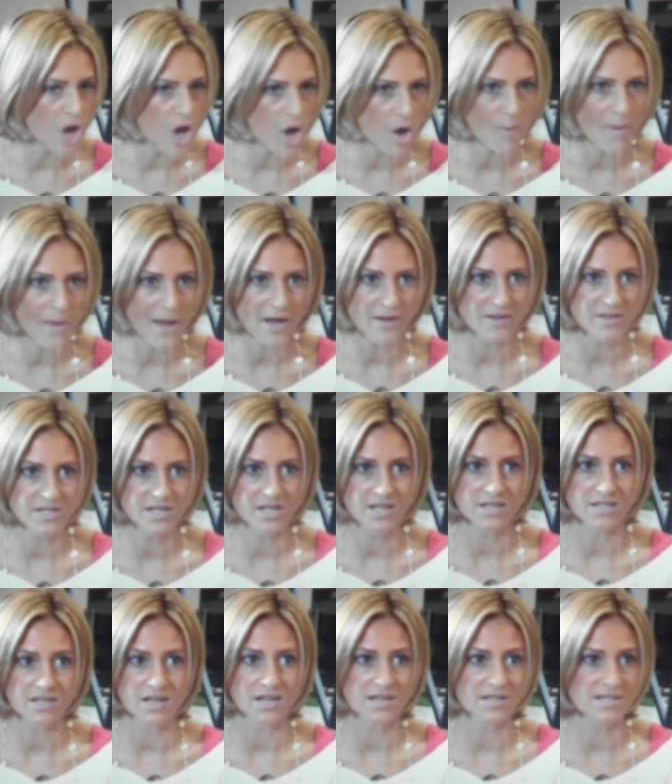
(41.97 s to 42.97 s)
know about
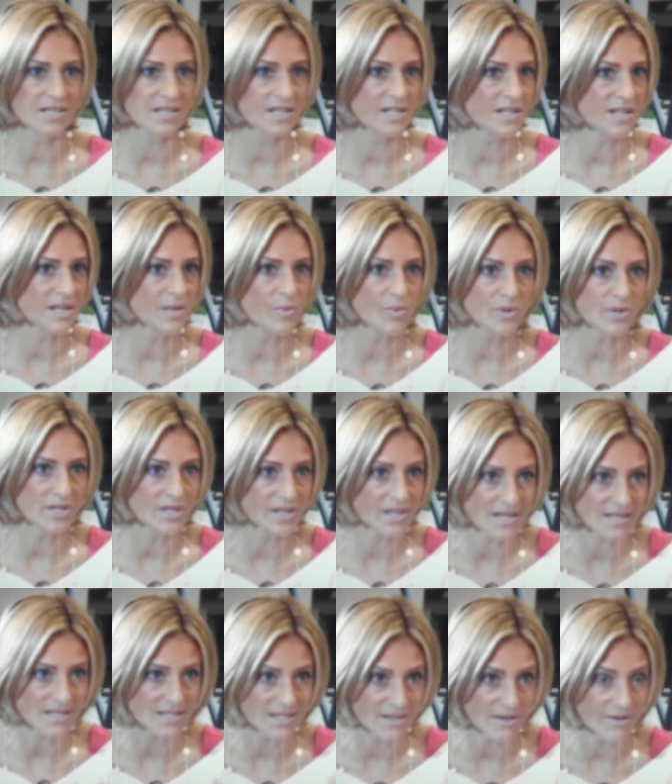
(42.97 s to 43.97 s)
it, I certainly wouldn't
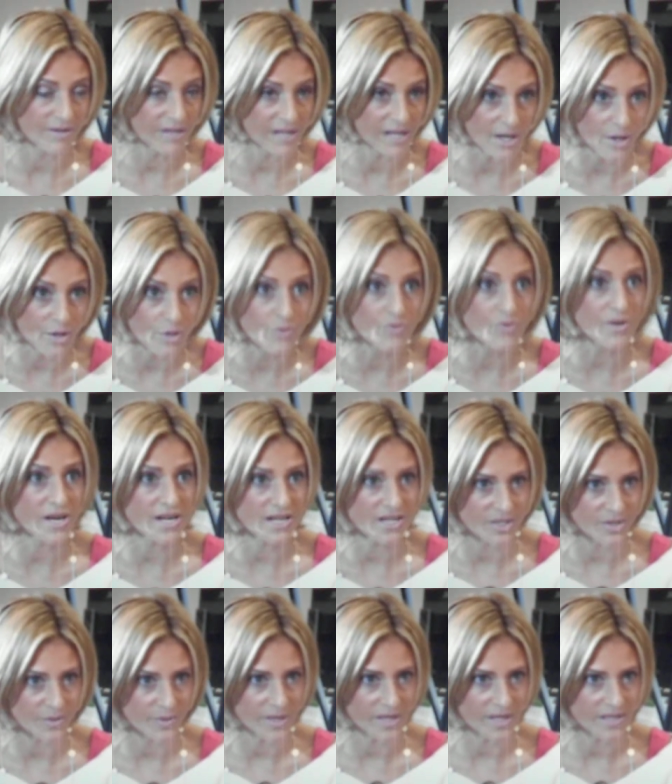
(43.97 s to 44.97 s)
necessarily agree
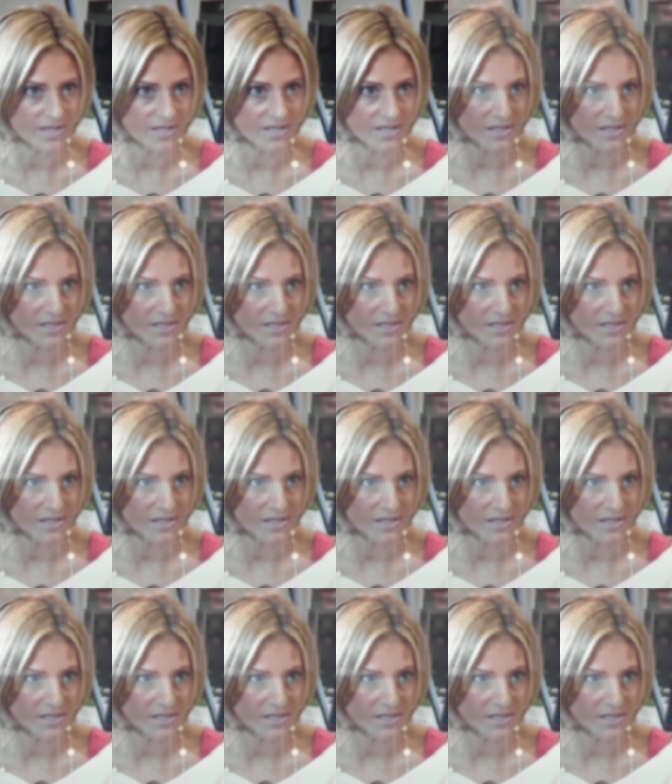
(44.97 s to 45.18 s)
to it,